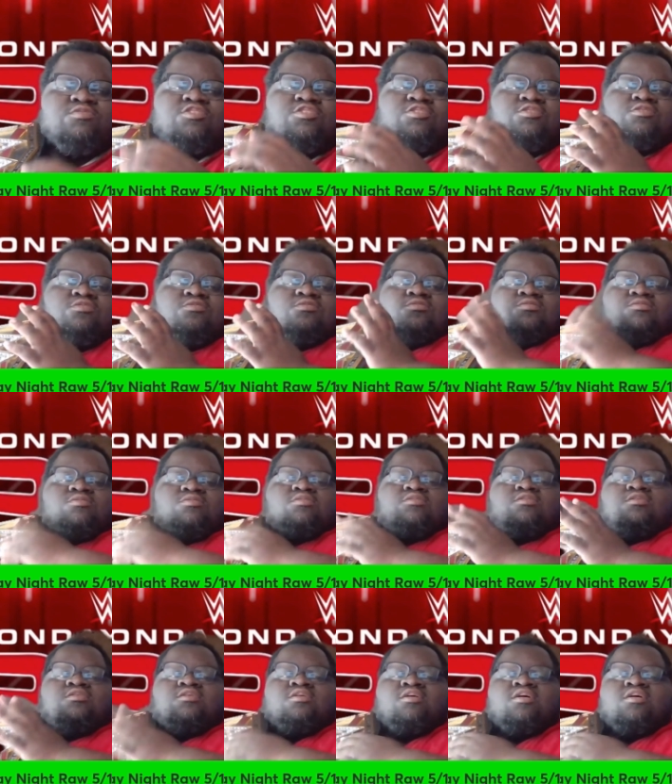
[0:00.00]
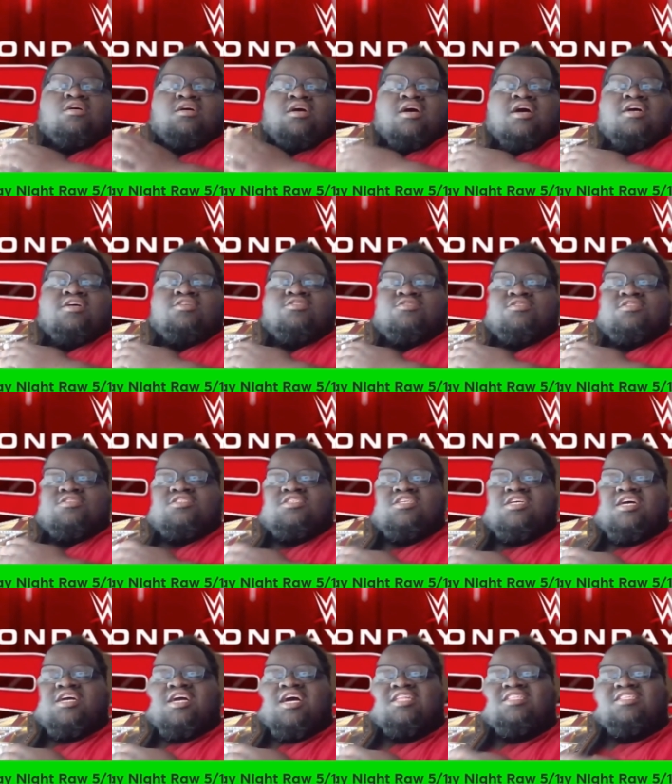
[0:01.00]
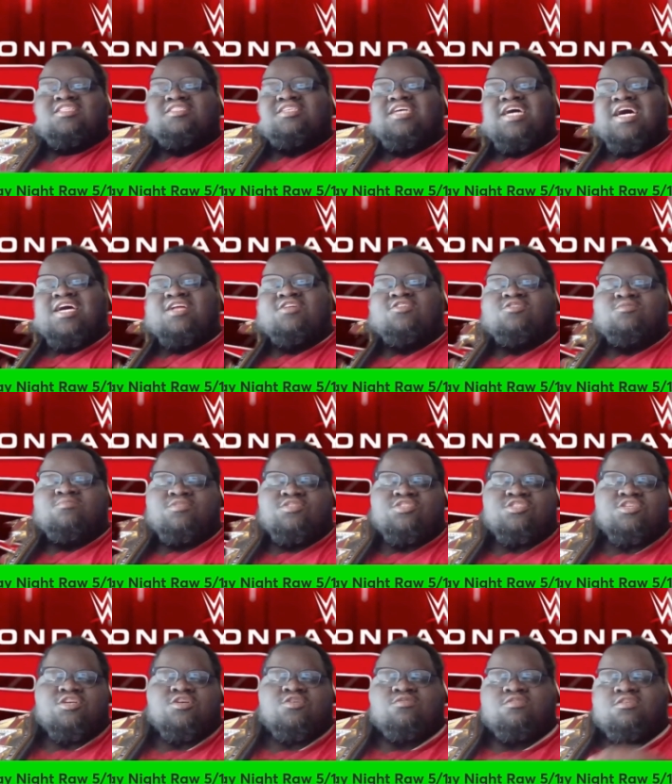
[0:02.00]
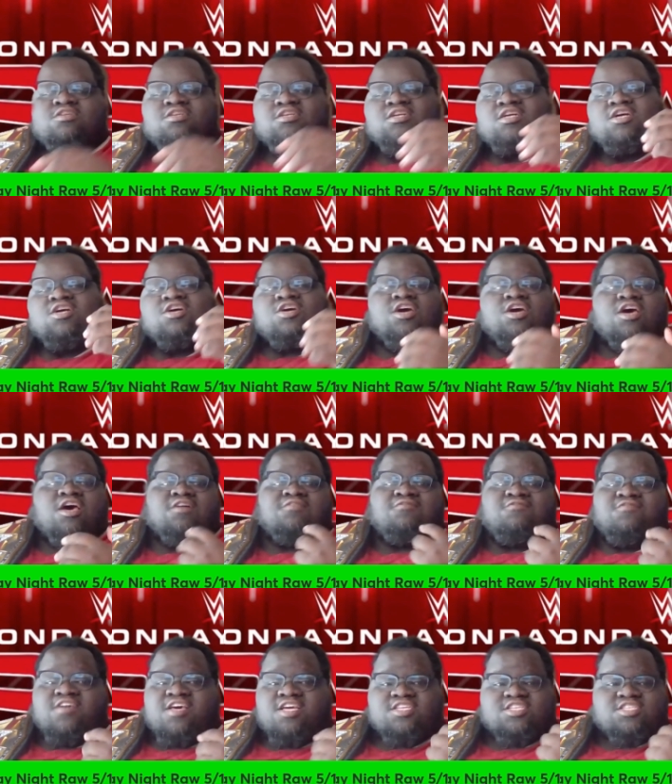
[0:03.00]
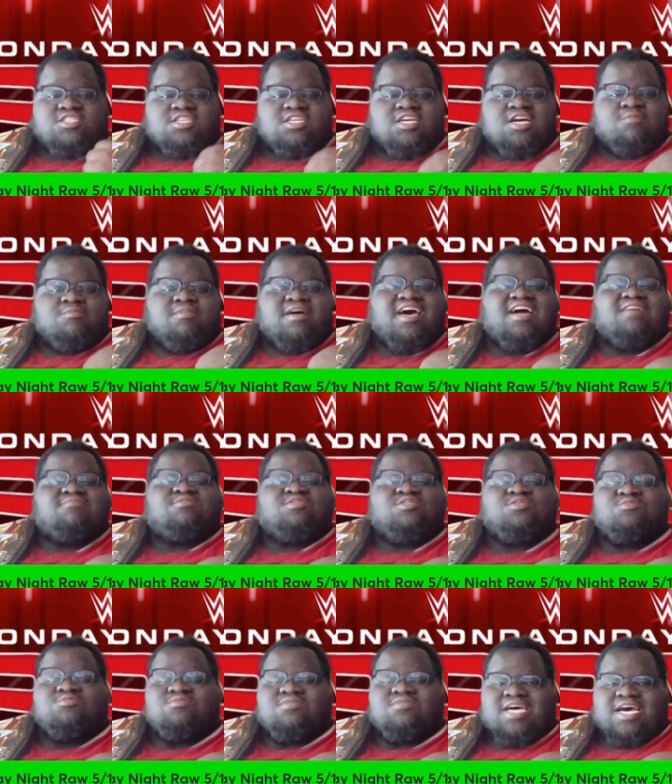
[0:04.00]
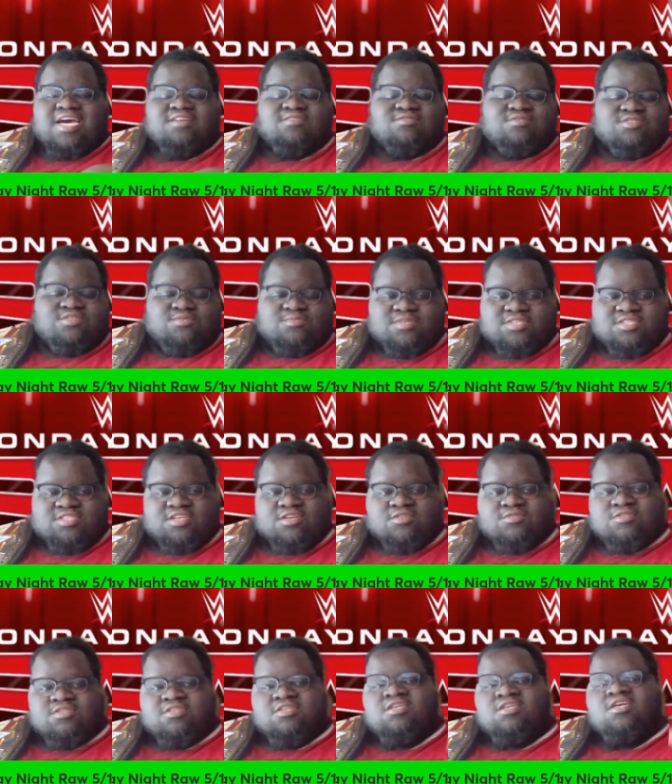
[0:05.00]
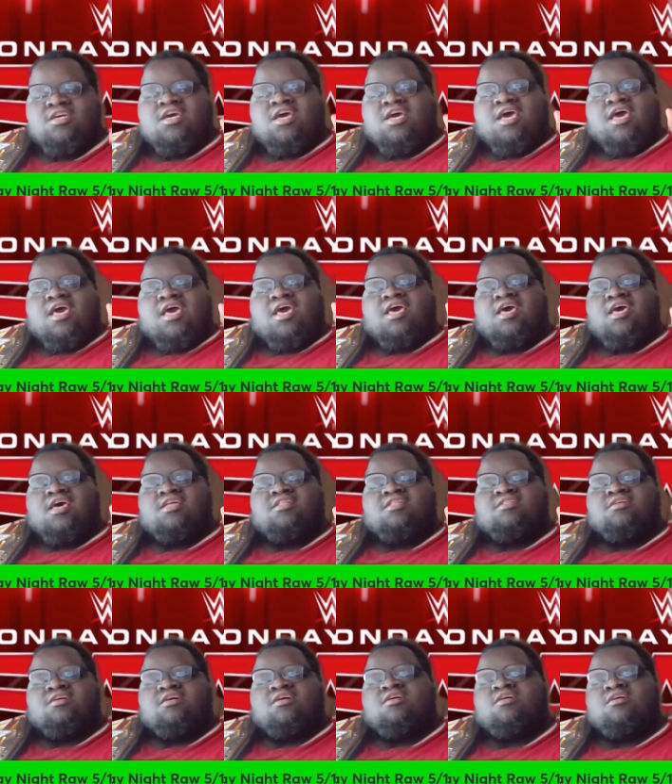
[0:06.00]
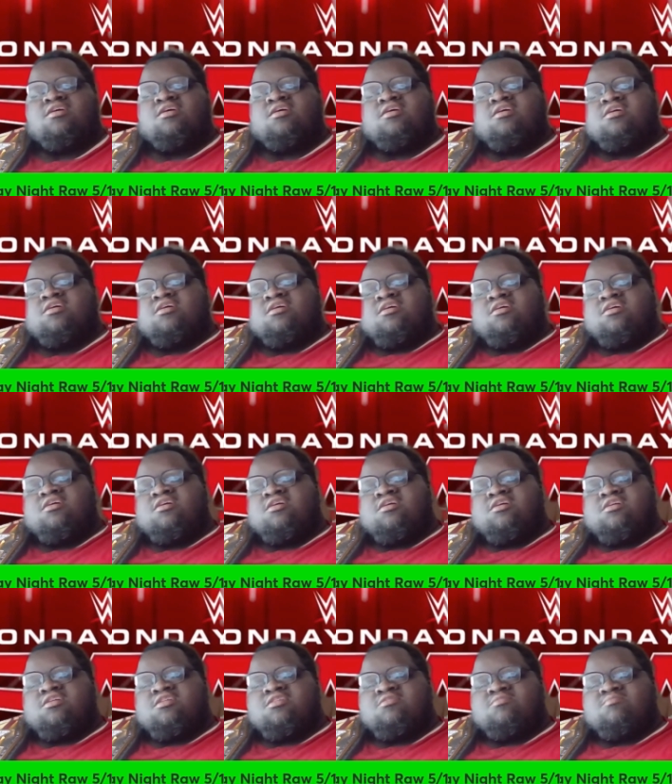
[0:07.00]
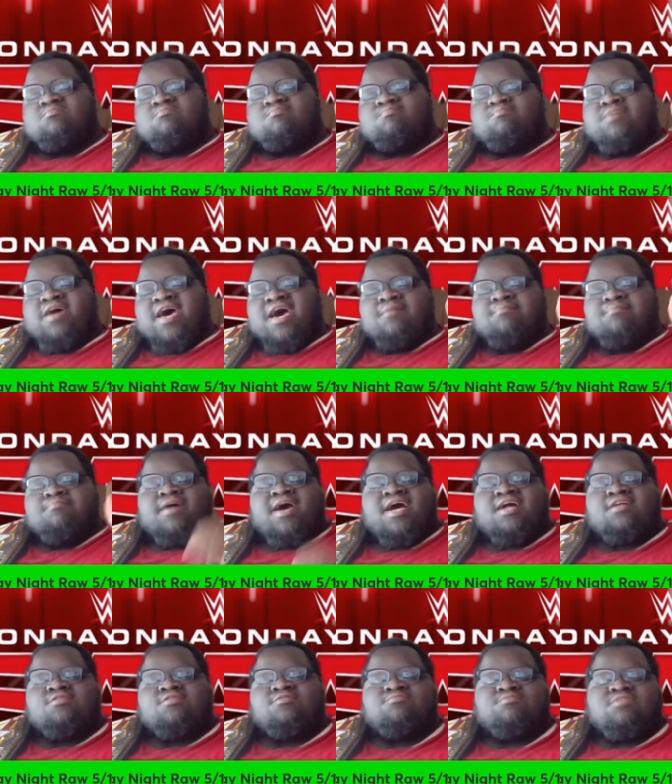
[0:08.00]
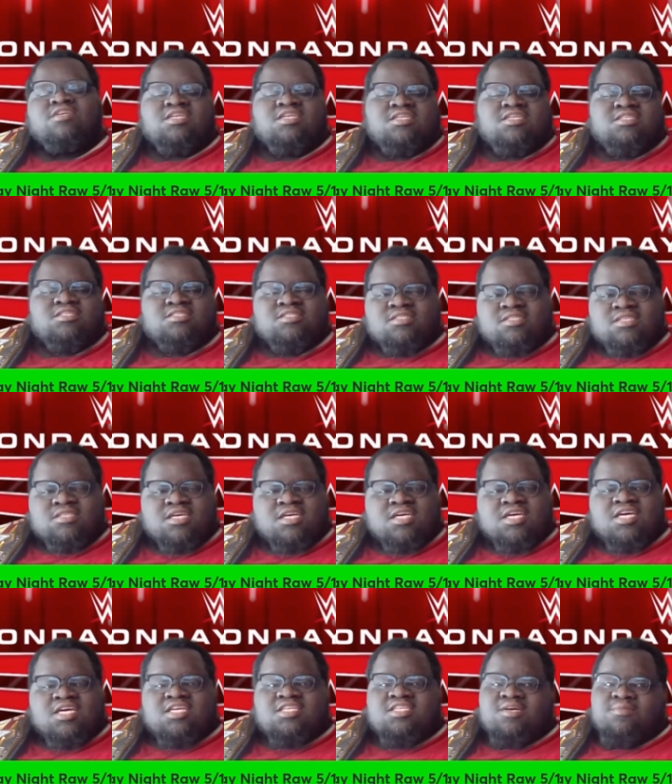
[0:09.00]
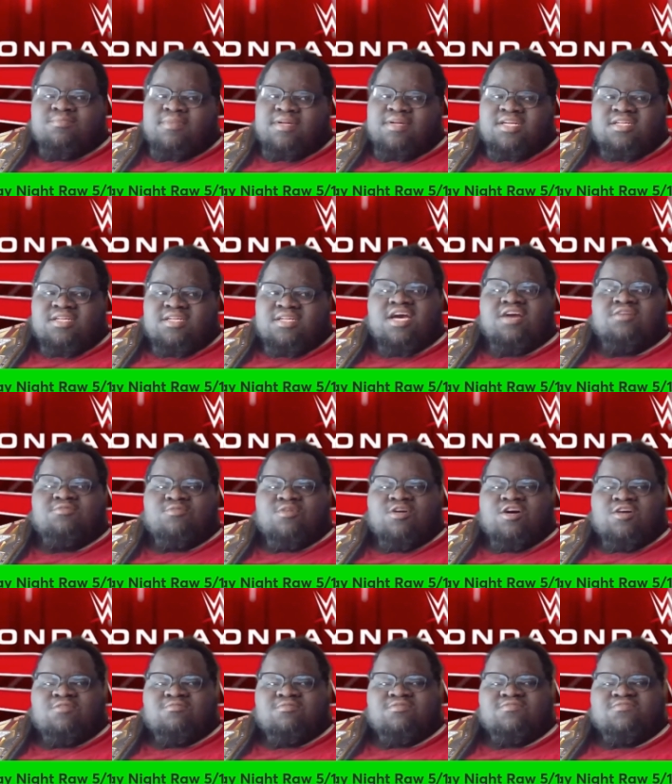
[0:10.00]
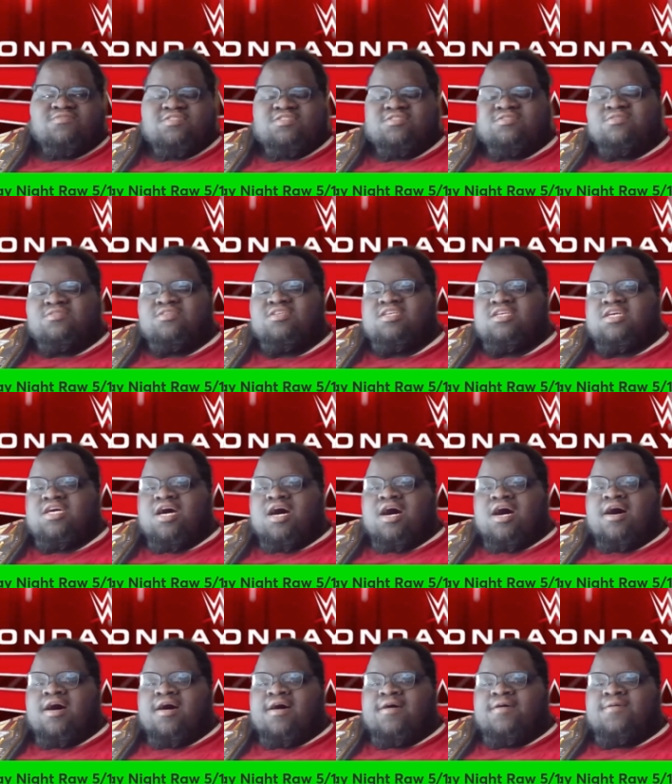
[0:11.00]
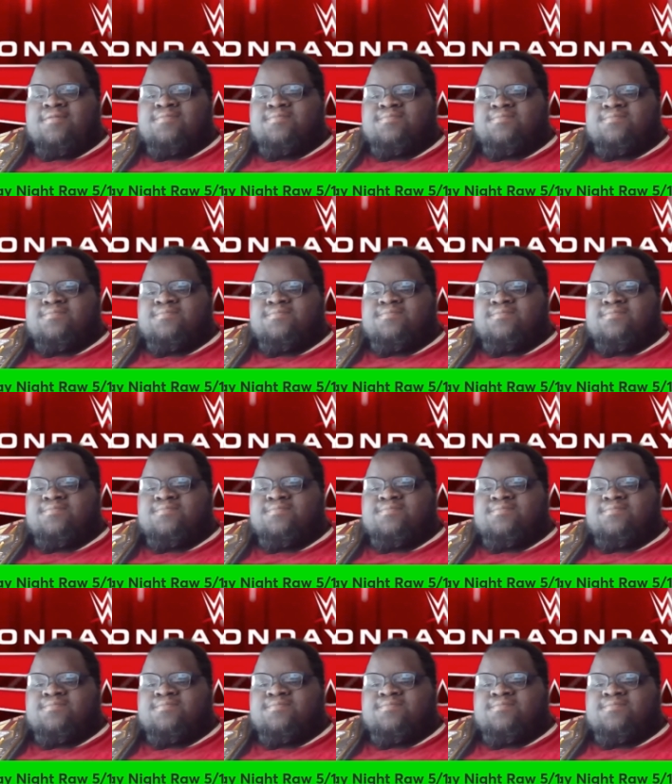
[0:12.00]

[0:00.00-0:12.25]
to. As you see, I got the title on my shoulder. Eventually, I'm gonna have two titles on my shoulder, and back banner means it's a Monday Night Raw review. I